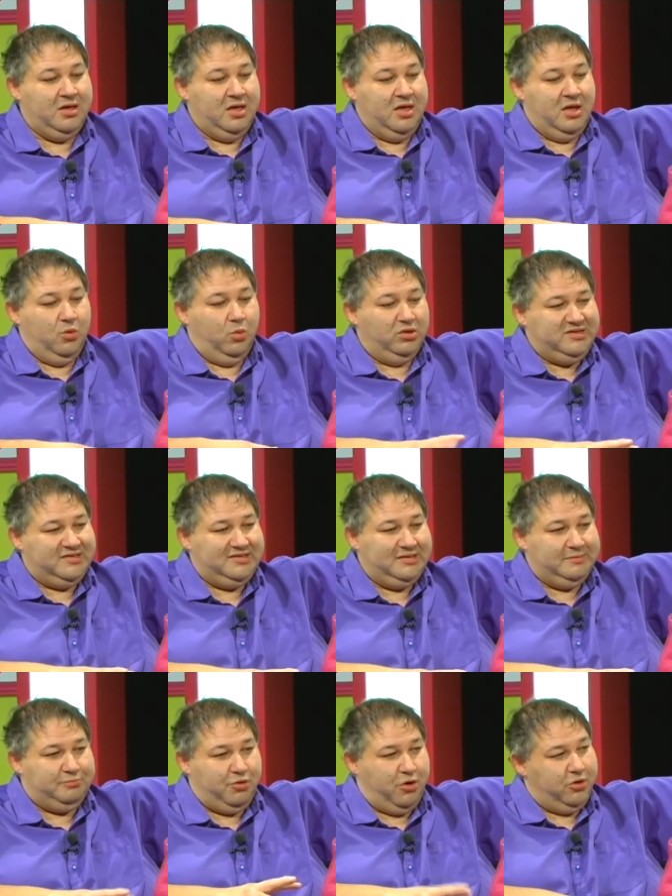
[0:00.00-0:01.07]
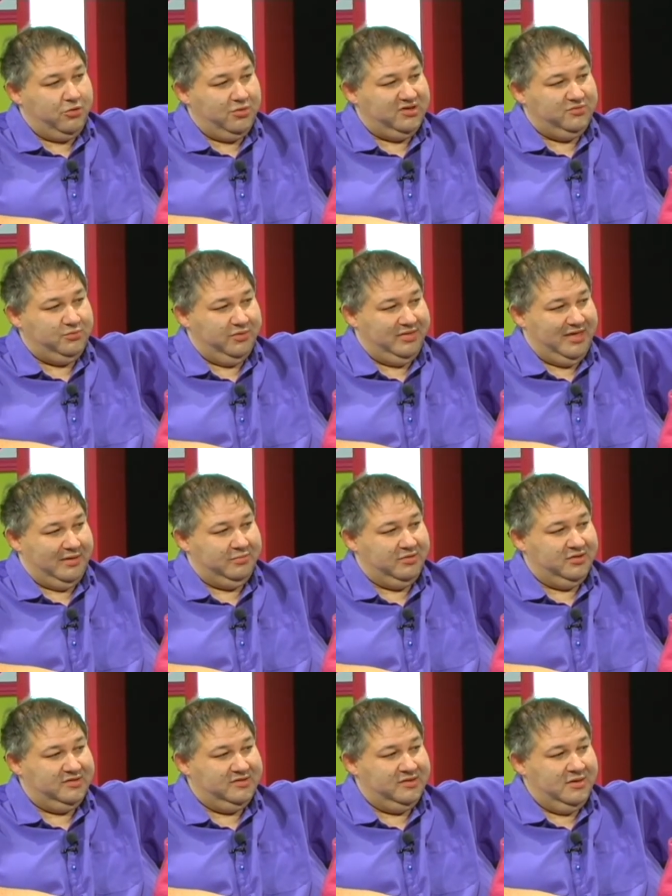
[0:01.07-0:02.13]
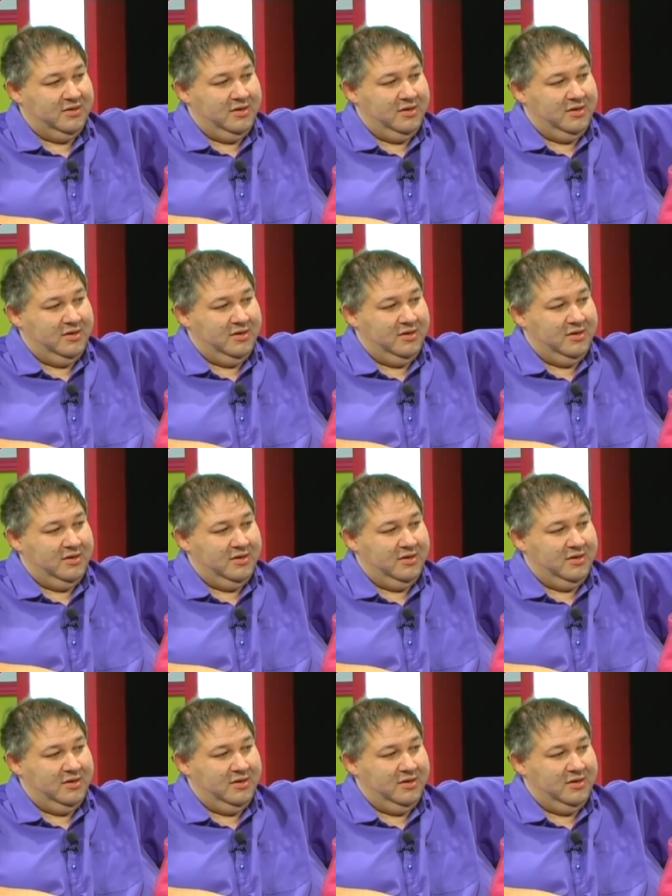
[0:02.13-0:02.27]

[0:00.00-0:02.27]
What's the progress with that? Because